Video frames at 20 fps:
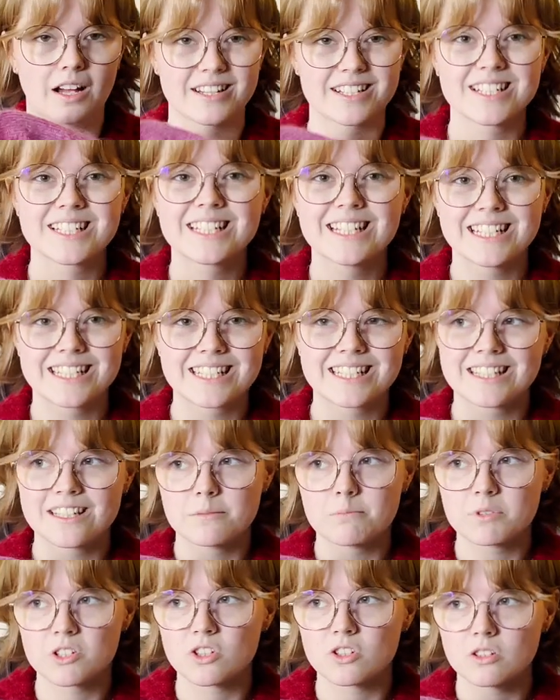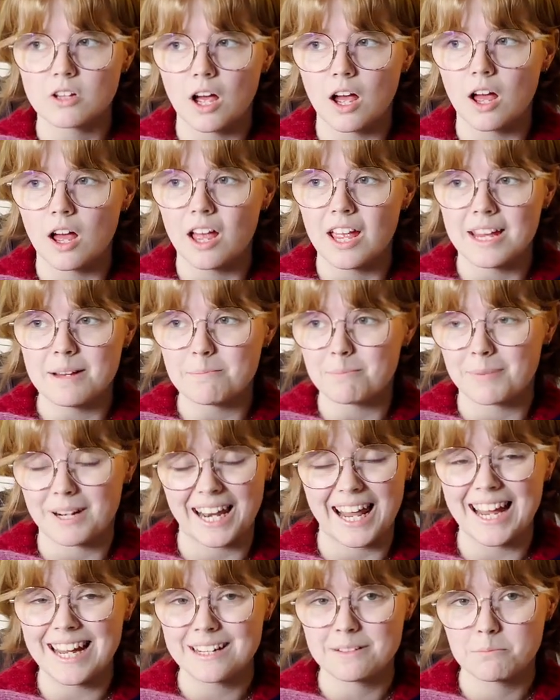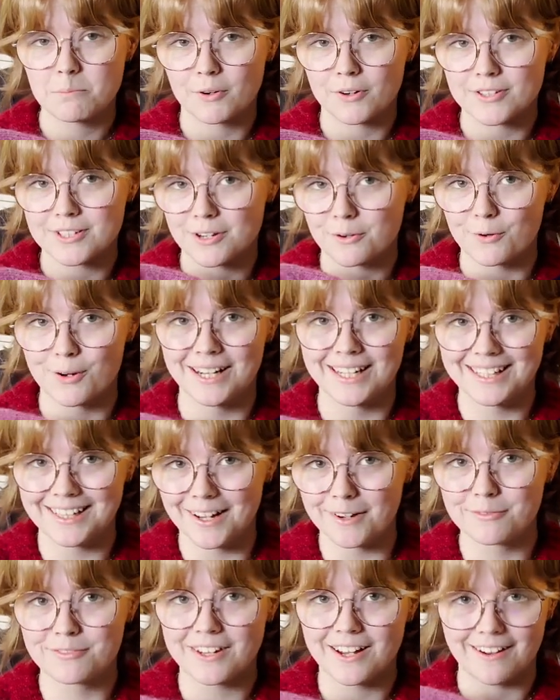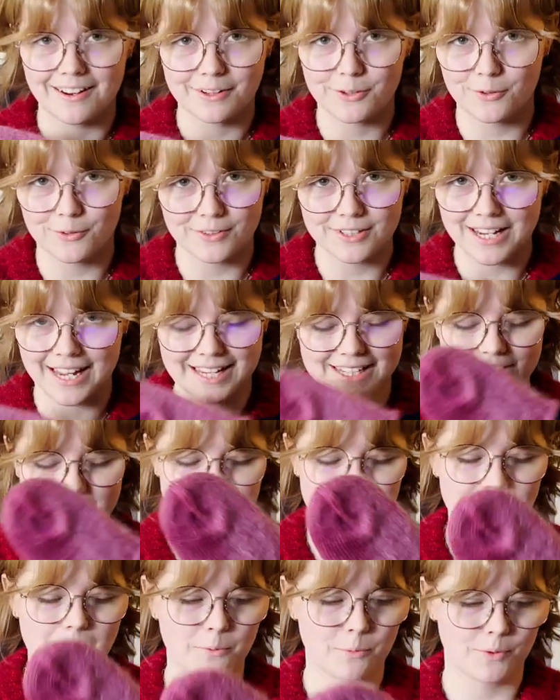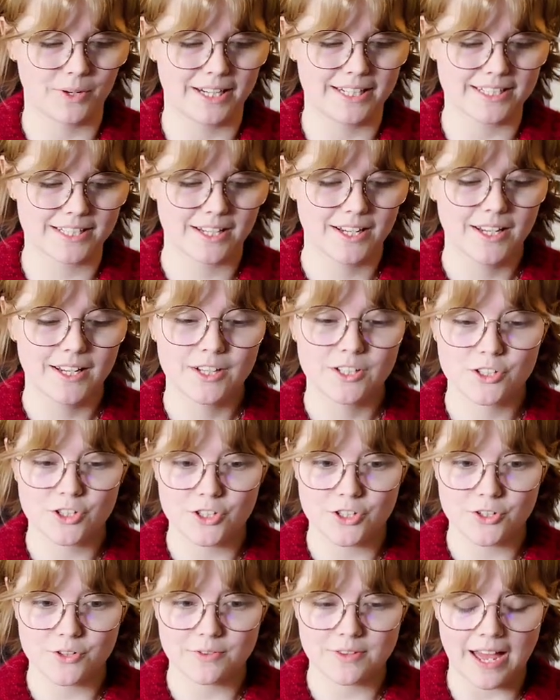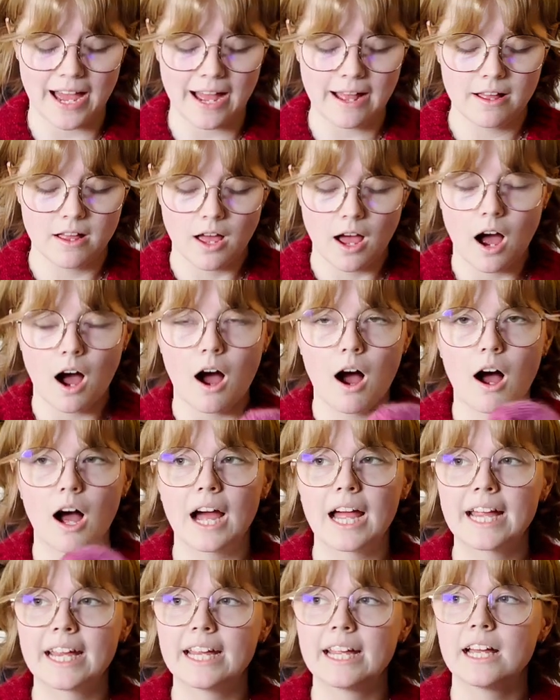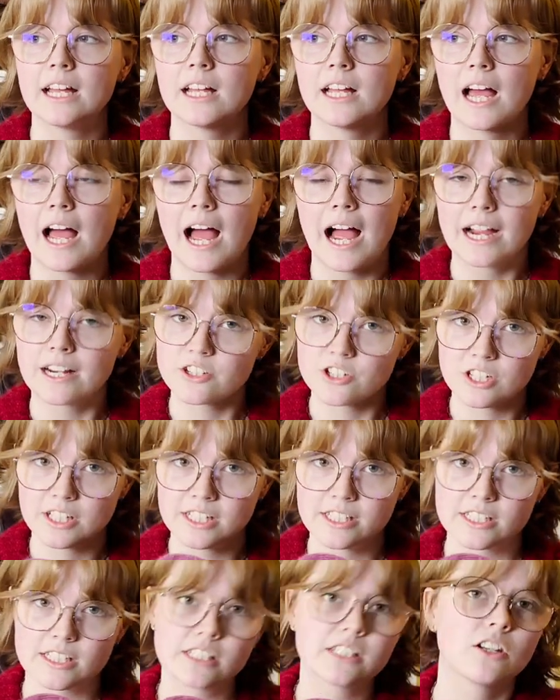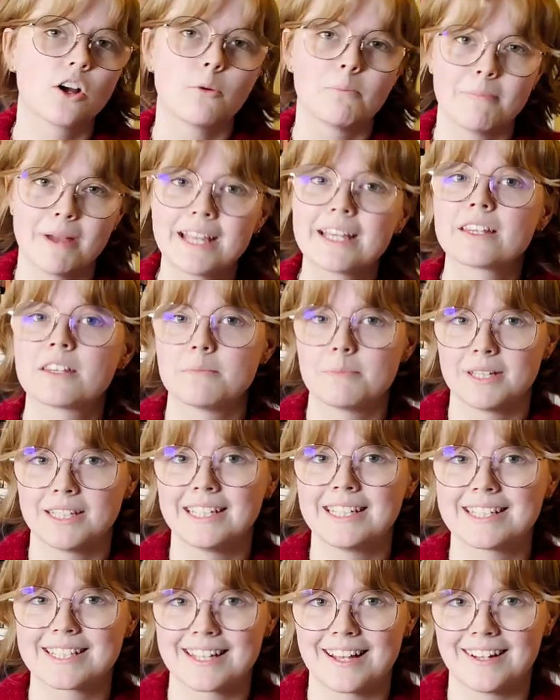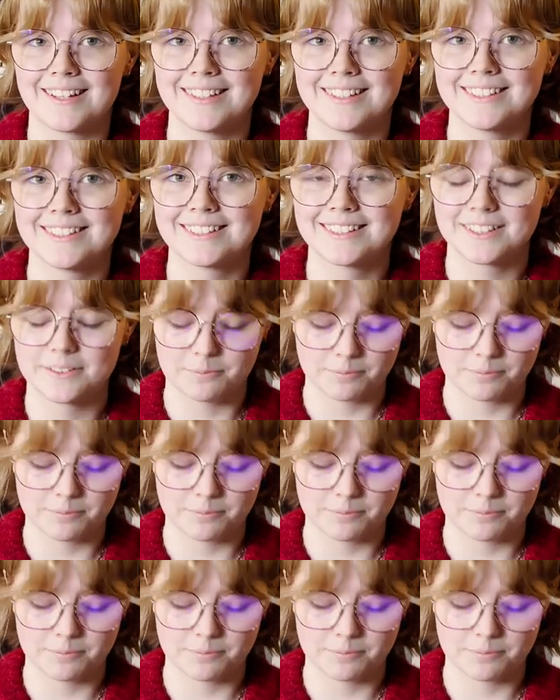I just knitted them in plain because I really love the I-cord edging and wanted to do that. I actually did not make them in these colours.